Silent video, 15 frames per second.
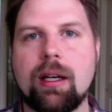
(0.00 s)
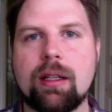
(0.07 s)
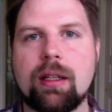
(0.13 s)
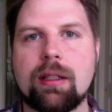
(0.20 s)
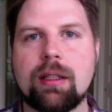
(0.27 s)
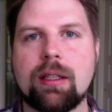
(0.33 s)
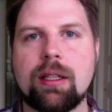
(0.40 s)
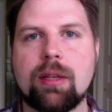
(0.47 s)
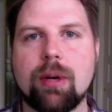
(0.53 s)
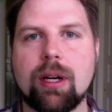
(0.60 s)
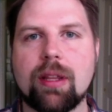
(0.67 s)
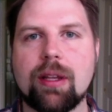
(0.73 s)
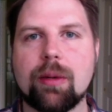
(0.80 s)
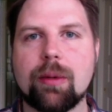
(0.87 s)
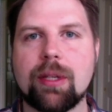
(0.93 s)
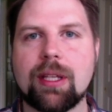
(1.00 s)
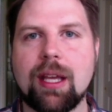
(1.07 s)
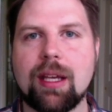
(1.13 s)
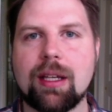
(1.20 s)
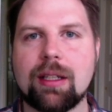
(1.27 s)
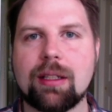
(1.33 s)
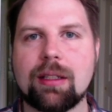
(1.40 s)
and anywhere that we
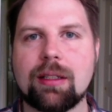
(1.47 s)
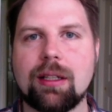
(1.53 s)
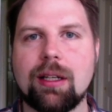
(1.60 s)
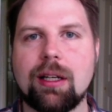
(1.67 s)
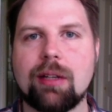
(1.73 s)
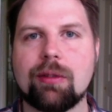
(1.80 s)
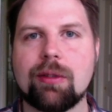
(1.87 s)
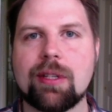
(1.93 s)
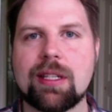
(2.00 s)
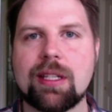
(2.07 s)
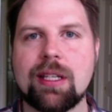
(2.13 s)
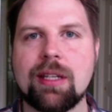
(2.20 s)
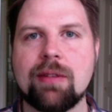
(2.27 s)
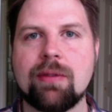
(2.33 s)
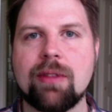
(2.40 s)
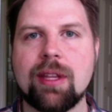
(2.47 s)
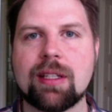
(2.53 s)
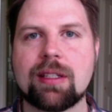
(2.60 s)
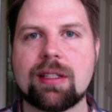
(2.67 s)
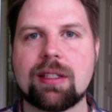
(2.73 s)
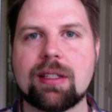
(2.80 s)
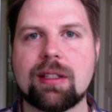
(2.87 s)
can receive
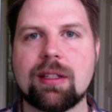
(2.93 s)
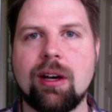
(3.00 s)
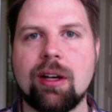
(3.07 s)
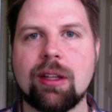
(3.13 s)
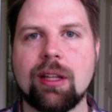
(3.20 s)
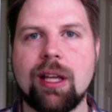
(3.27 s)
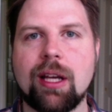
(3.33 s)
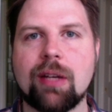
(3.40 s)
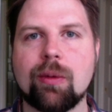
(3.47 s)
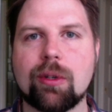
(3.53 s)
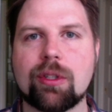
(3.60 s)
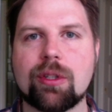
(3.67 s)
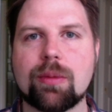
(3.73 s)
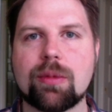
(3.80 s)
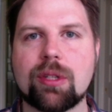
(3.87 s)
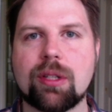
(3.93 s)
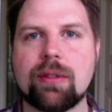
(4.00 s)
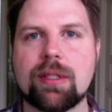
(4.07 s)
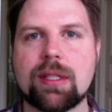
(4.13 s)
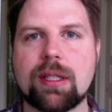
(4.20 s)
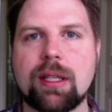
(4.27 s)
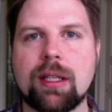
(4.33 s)
this online worship service.